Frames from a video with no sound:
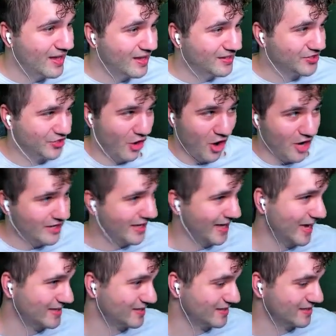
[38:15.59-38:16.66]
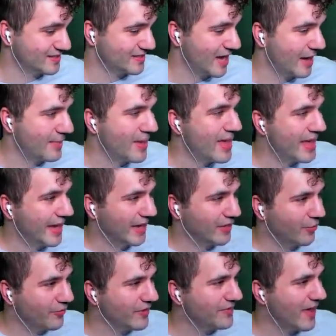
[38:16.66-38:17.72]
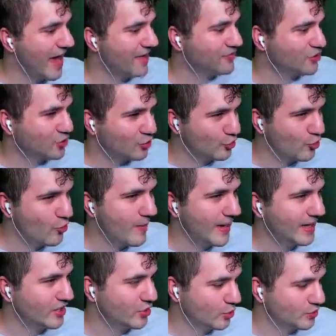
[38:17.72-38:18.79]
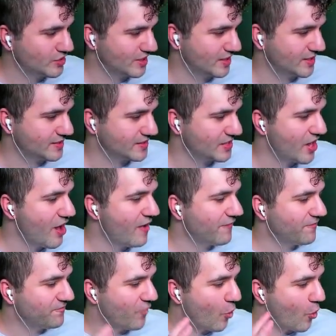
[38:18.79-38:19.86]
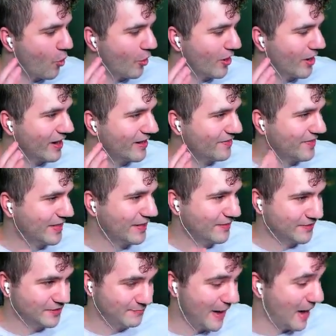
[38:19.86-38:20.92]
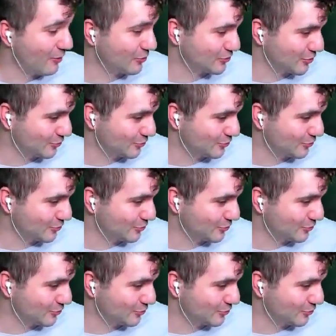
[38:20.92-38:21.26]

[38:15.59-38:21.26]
Just hard cast it this time. And I don't think they have too many uses for this Power Stone